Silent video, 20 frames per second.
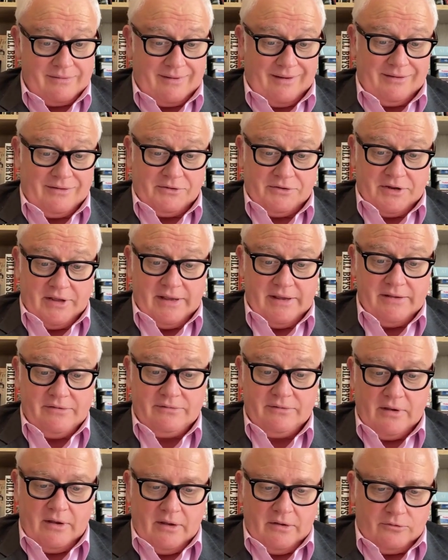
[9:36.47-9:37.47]
title
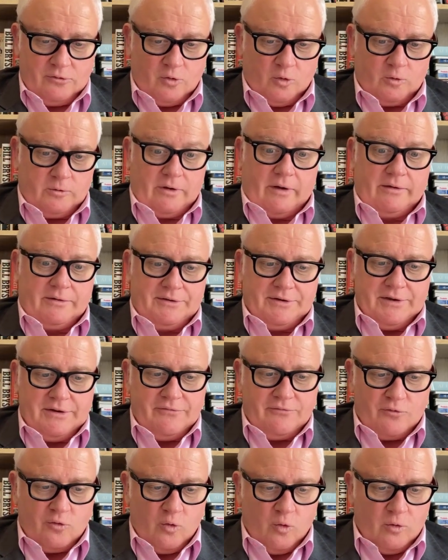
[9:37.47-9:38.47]
deeds. It's called title deed
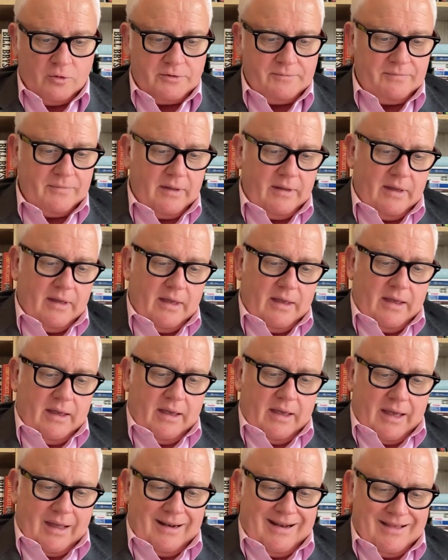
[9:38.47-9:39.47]
fraud,
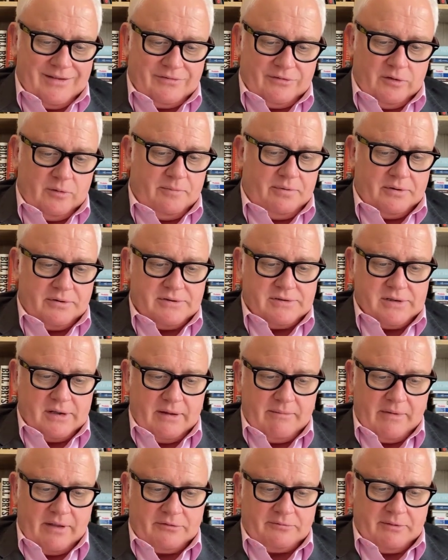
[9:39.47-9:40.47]
unless you put
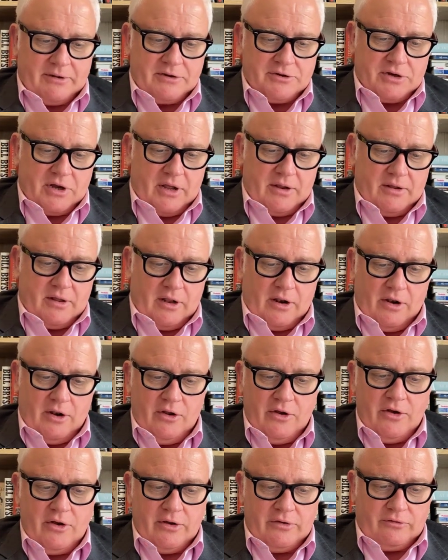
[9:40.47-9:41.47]
um, a special
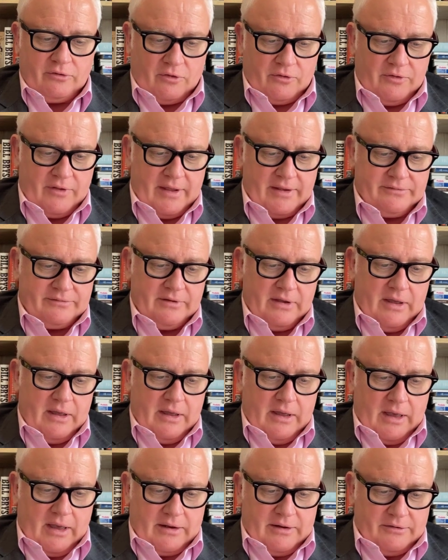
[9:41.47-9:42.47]
alert on this.
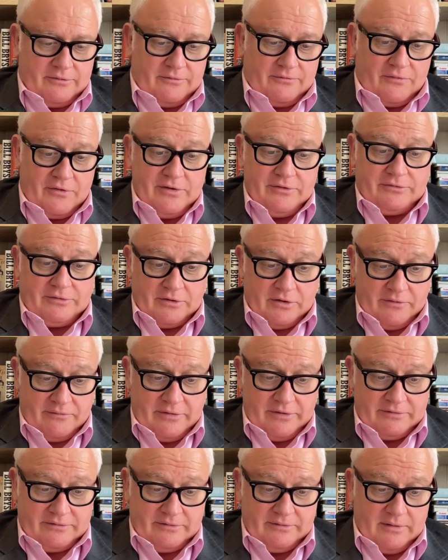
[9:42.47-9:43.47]
And there's a free
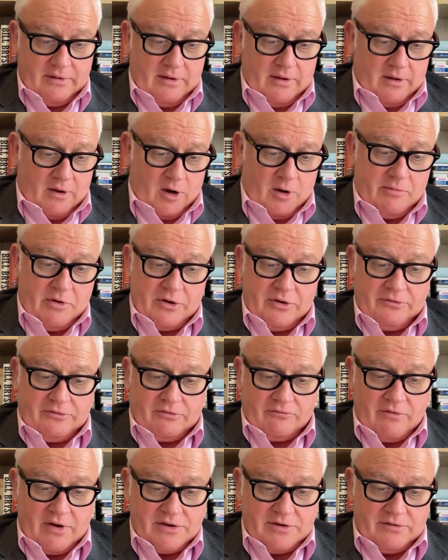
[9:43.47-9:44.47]
service Homeowners
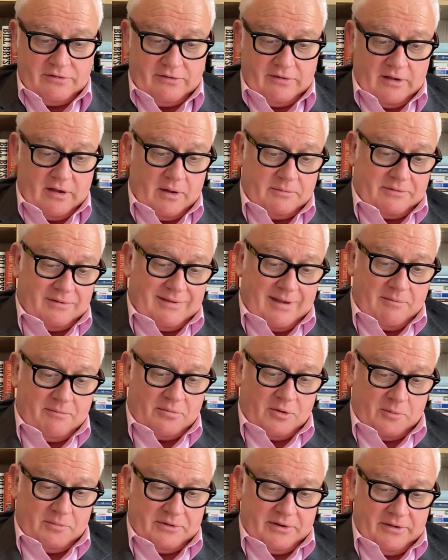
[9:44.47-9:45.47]
can register up to 10
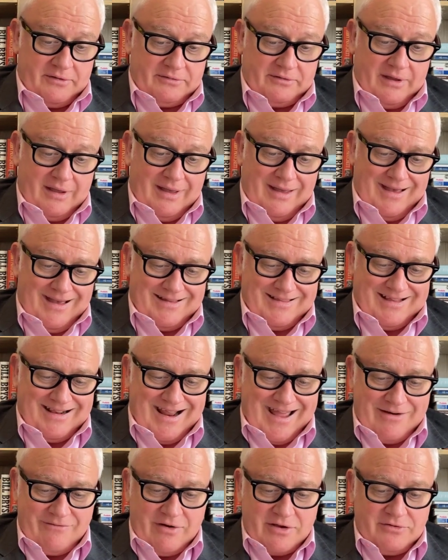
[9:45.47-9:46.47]
properties at the
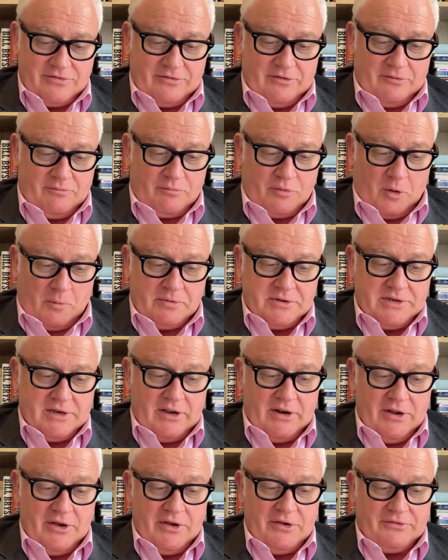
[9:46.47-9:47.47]
Land Registry's Property
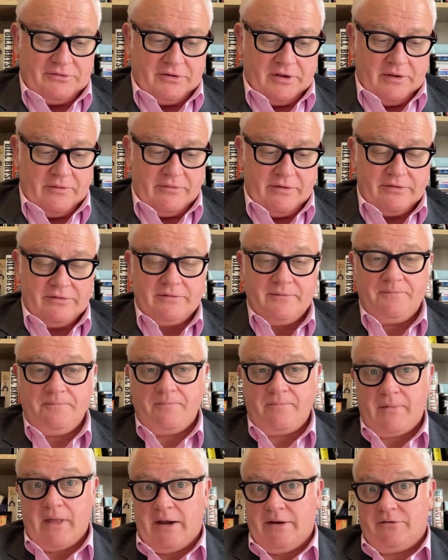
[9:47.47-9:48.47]
Alert Service,
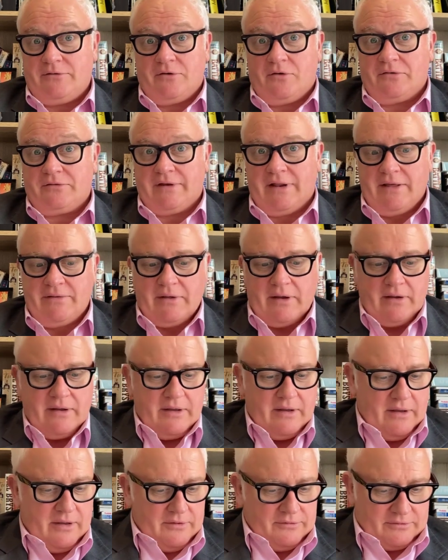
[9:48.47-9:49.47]
and it doesn't cost anything.
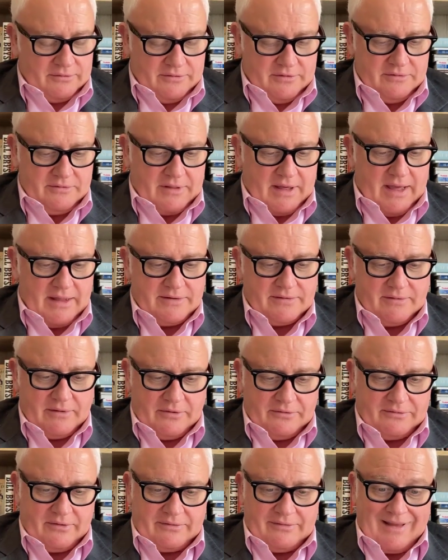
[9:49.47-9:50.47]
So do that,
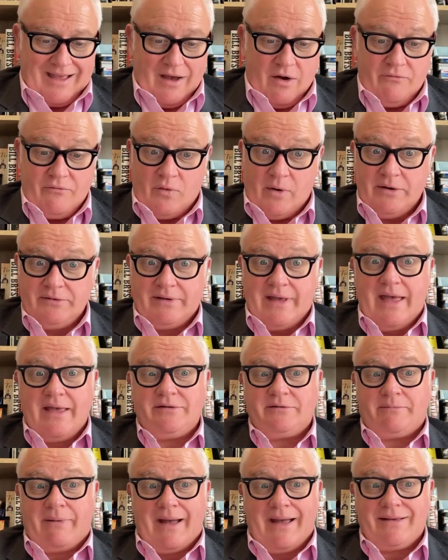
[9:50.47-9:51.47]
because otherwise at
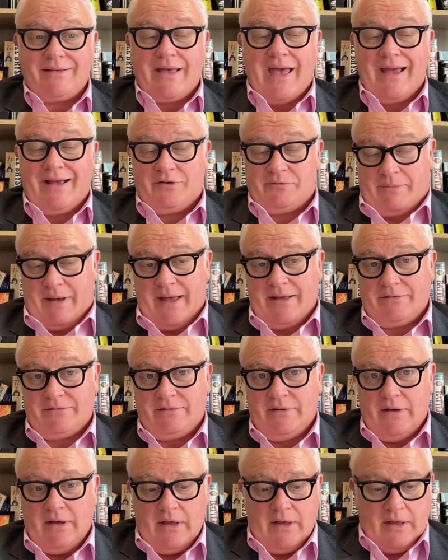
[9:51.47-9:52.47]
FPAC, expats,
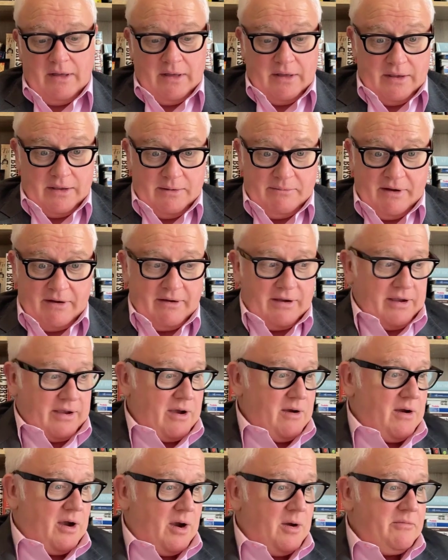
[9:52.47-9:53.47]
you might
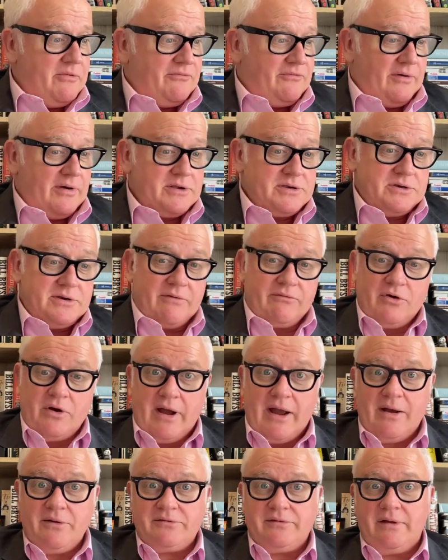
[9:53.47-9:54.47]
go home and find you haven't got a
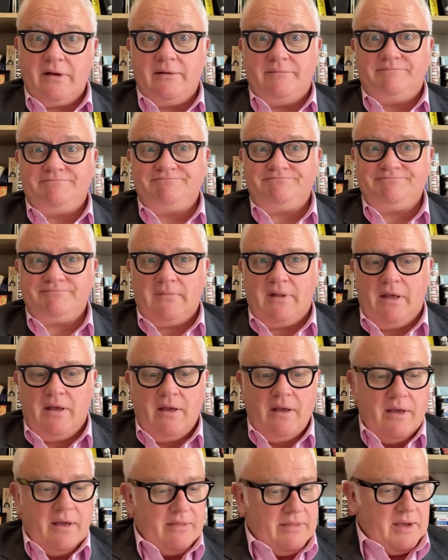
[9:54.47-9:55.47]
house there.
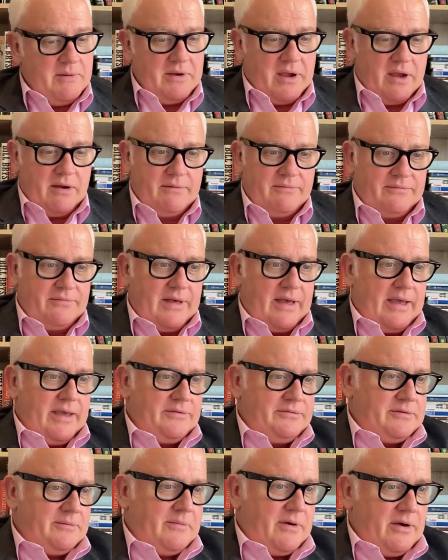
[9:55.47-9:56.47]
There we go. That
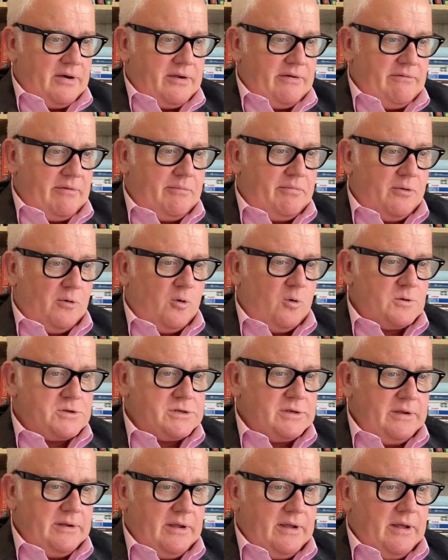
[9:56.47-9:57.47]
is the market report,
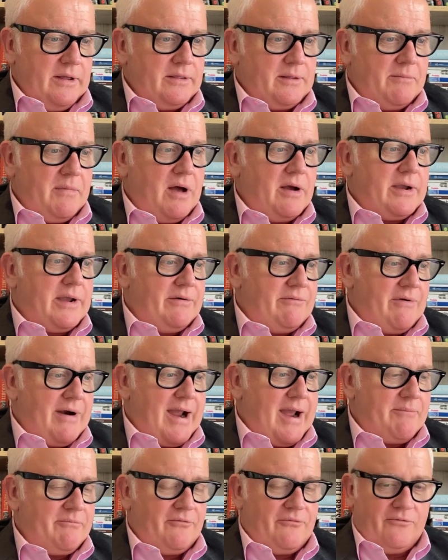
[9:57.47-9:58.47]
the market
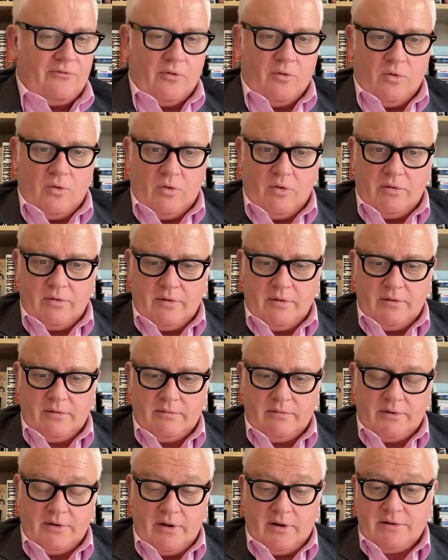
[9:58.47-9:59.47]
wrap for
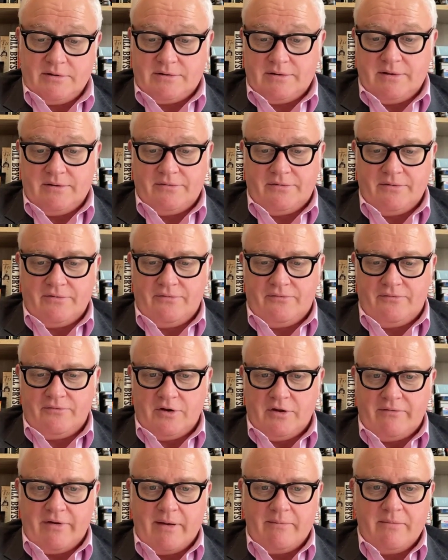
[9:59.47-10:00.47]
19th of
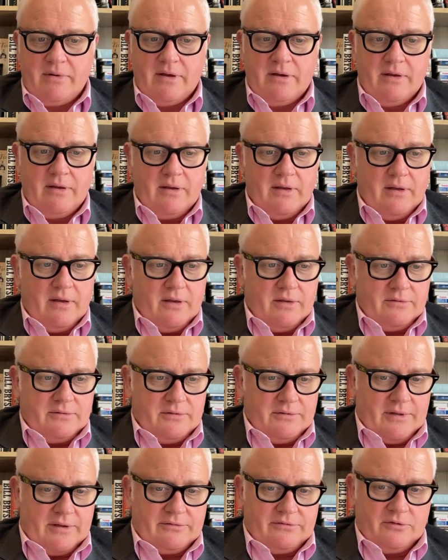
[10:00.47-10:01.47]
November
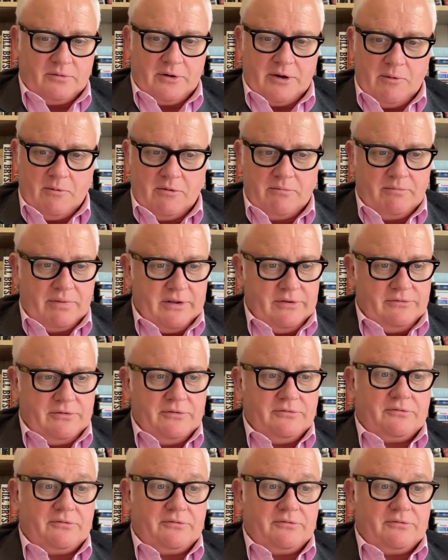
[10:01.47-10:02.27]
2021. Please do